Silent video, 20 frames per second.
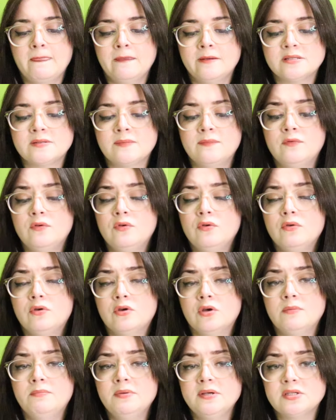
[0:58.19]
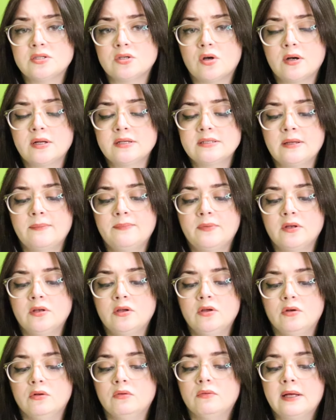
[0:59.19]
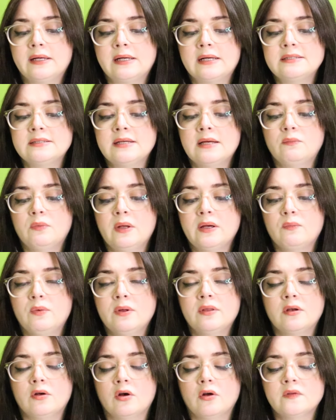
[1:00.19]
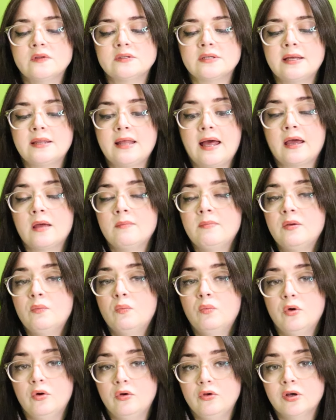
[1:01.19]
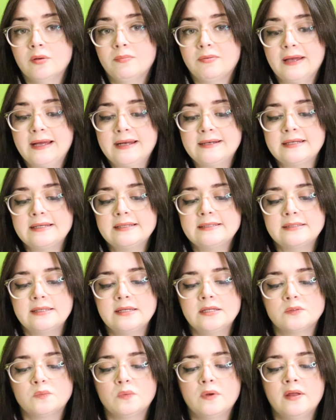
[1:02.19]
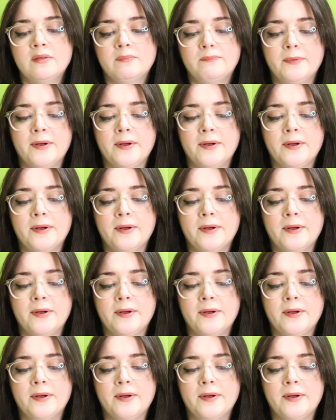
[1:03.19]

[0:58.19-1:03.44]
Some of you could be starting something new, like I said, like with an earth sign. That could be who you're planting seeds with,